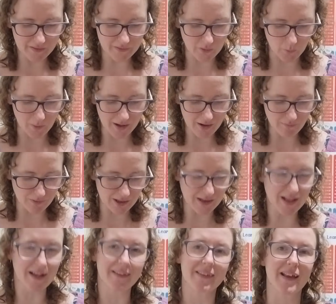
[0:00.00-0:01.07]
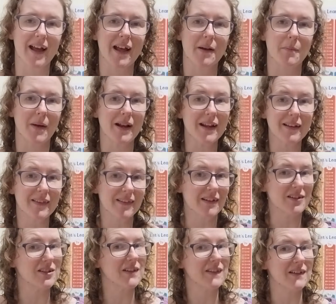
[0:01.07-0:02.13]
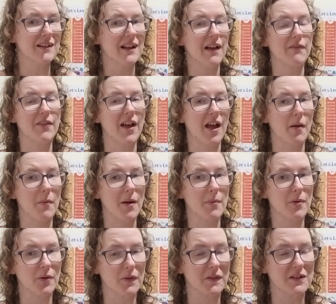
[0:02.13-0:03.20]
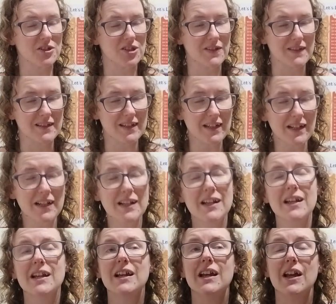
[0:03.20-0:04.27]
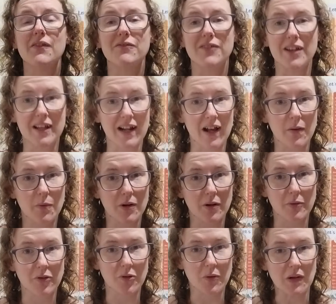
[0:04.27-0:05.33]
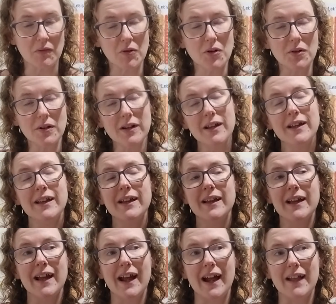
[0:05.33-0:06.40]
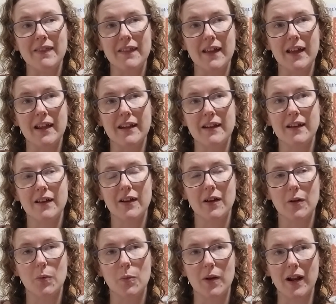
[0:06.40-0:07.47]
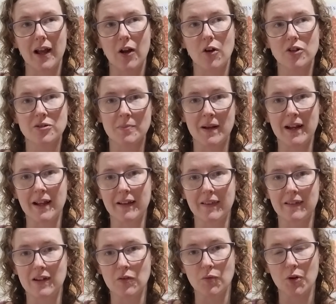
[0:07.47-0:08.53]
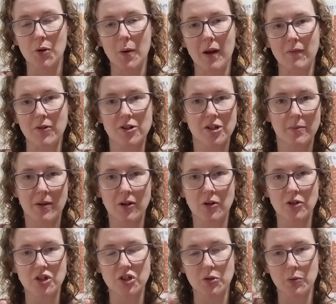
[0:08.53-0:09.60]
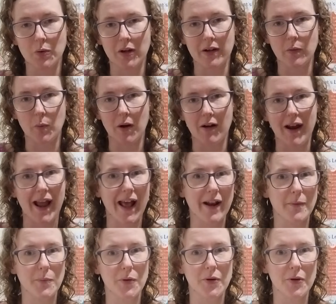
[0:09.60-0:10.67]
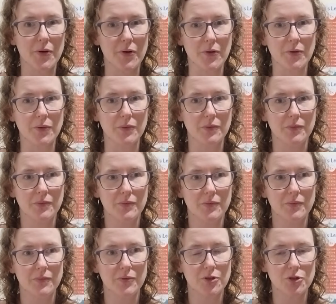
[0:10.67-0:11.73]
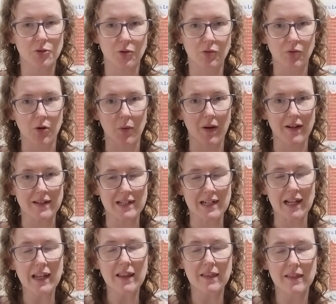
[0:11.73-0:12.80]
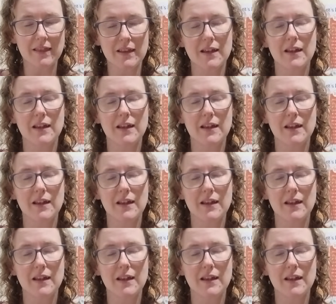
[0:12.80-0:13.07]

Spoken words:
So when I realized that my knit stitches didn't have that and my purl stitches did, figured out what I was doing wrong. And then when I got to my next knit row, every time I got to one where I had a purl short row underneath,